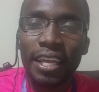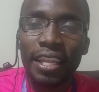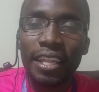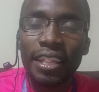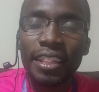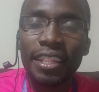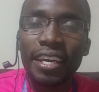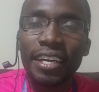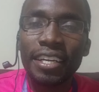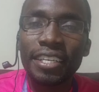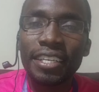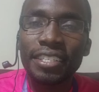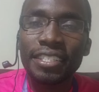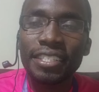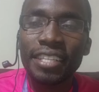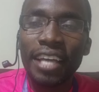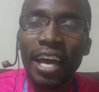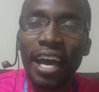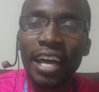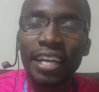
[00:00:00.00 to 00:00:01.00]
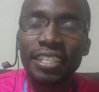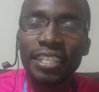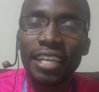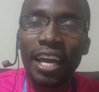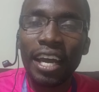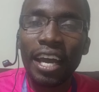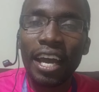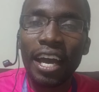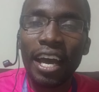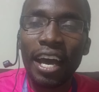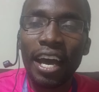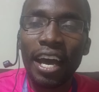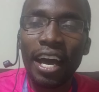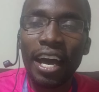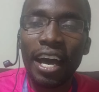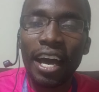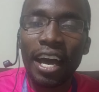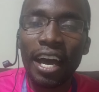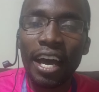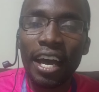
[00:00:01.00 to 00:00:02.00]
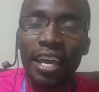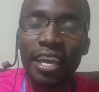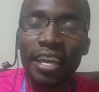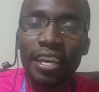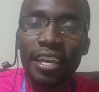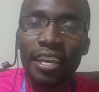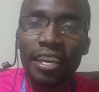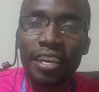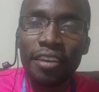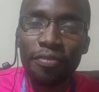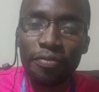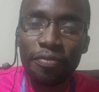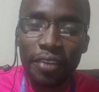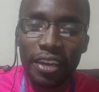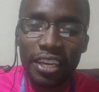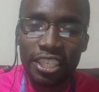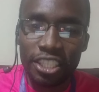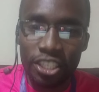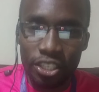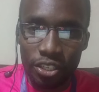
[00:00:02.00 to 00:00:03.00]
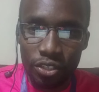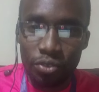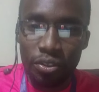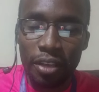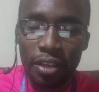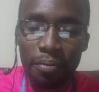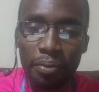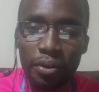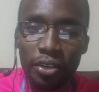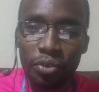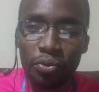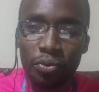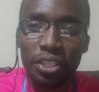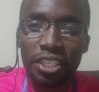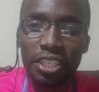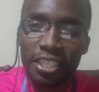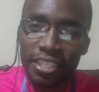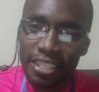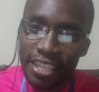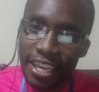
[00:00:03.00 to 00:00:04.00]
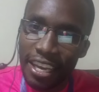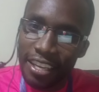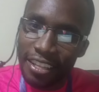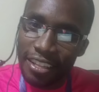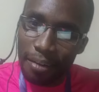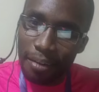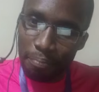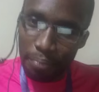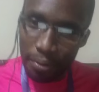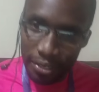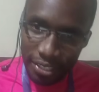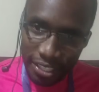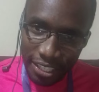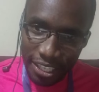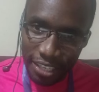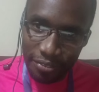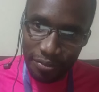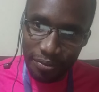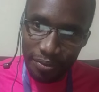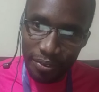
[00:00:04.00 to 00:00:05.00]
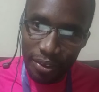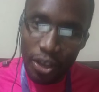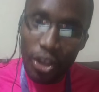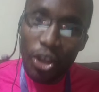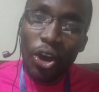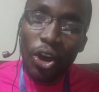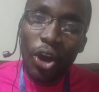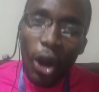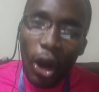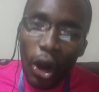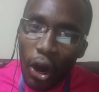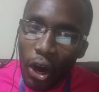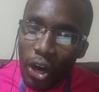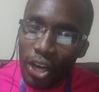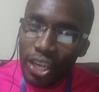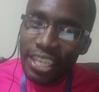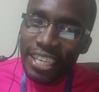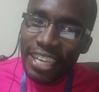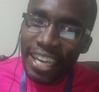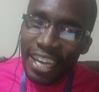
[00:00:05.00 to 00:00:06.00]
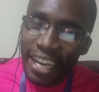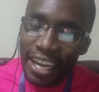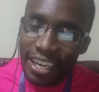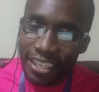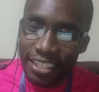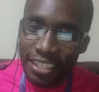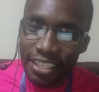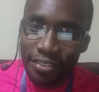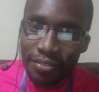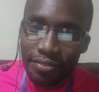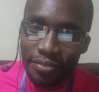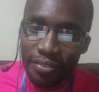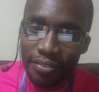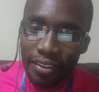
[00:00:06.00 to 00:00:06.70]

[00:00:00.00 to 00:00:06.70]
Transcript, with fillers: there is that uh, effect to the body which is either positive or negative.